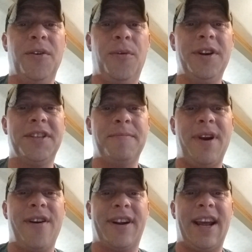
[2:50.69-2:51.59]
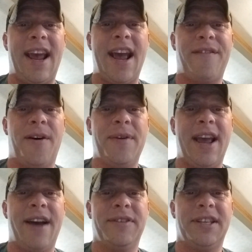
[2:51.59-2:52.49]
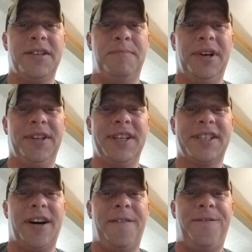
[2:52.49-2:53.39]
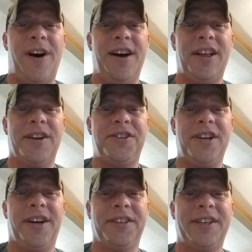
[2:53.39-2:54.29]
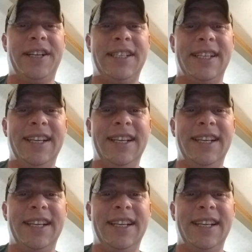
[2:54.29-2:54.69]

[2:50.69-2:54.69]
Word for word: What does America have? All we have is these buildings called fallout shelters